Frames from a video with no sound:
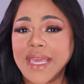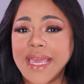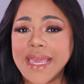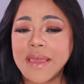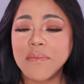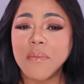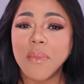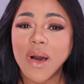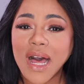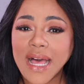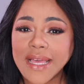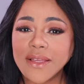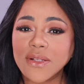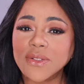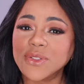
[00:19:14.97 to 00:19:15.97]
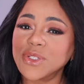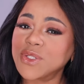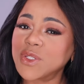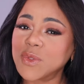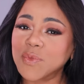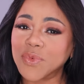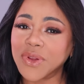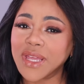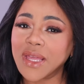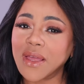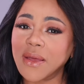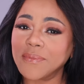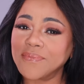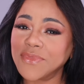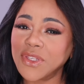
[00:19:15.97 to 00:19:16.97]
a mild
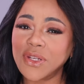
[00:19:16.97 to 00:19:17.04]
spring,